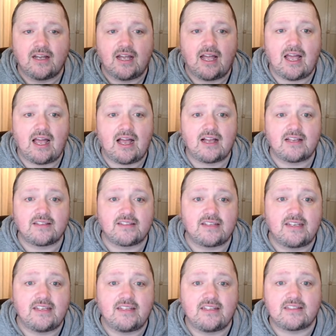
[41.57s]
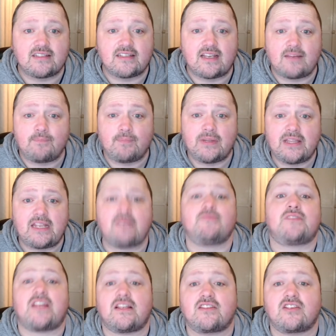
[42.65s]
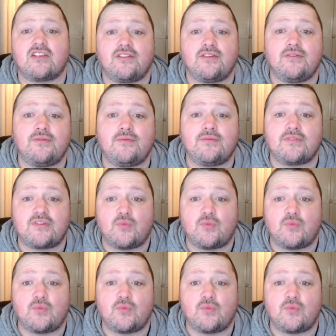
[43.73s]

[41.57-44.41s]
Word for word: as he set believes that Toulouse